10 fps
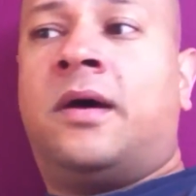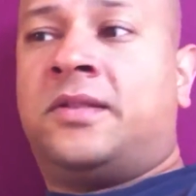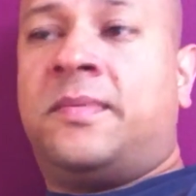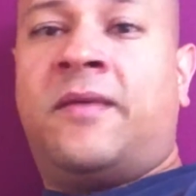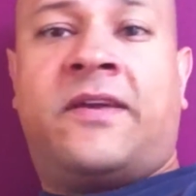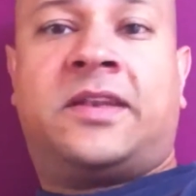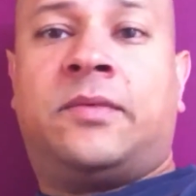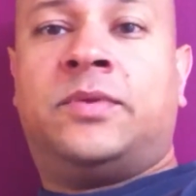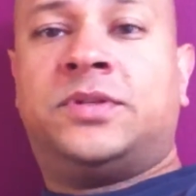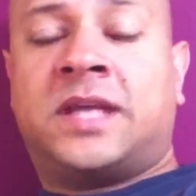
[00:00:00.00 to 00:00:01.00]
As a matter of fact,
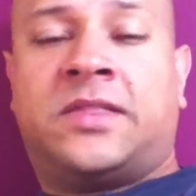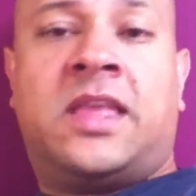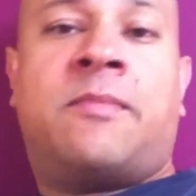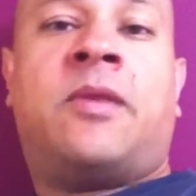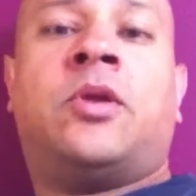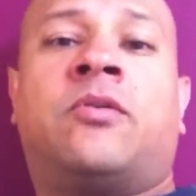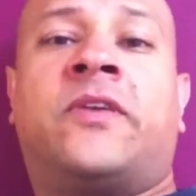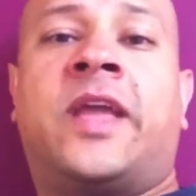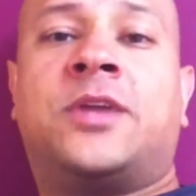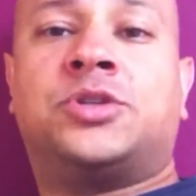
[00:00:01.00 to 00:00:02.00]
we just got the email
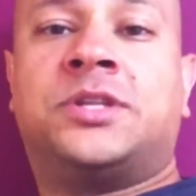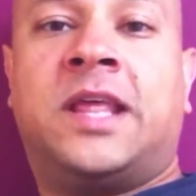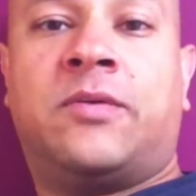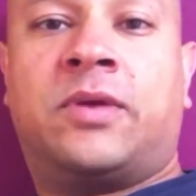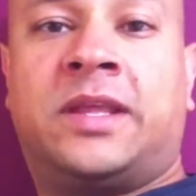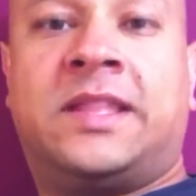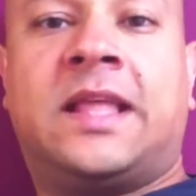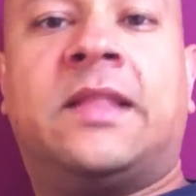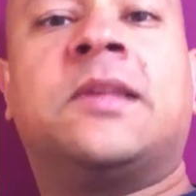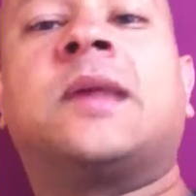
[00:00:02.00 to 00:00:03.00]
notification today. We're going to get
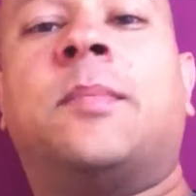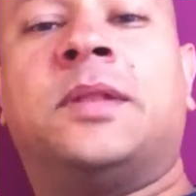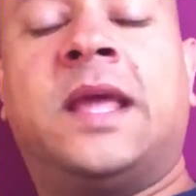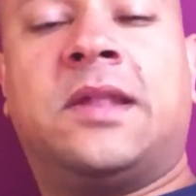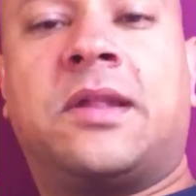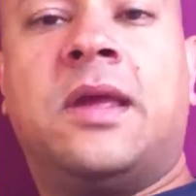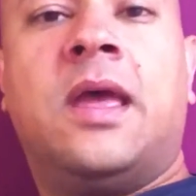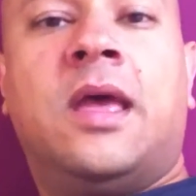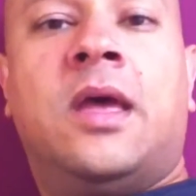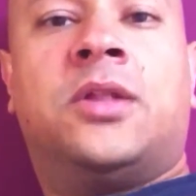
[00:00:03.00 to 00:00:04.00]
that next couple of days.
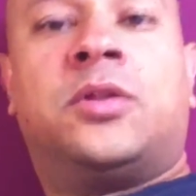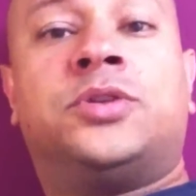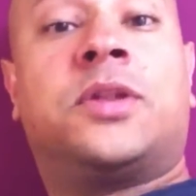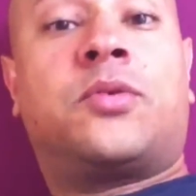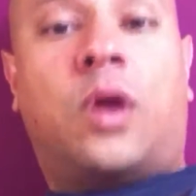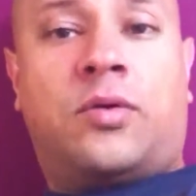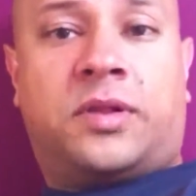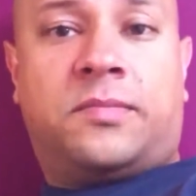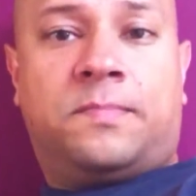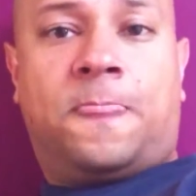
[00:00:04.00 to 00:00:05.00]
So it just grows.